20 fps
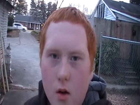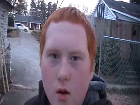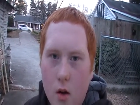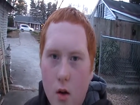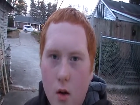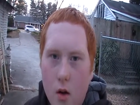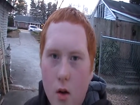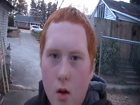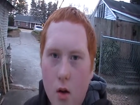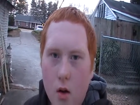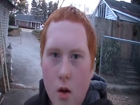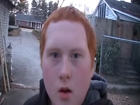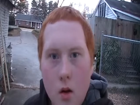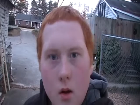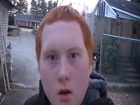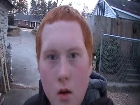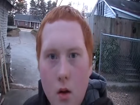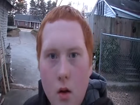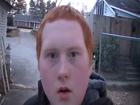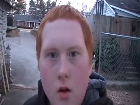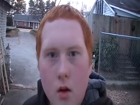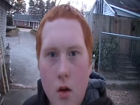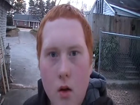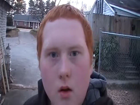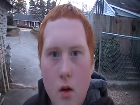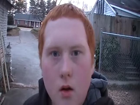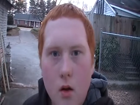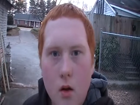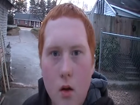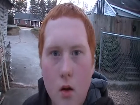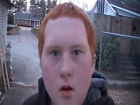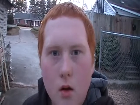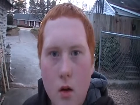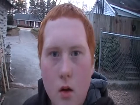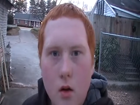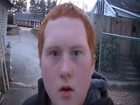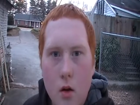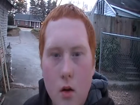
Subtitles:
(silence)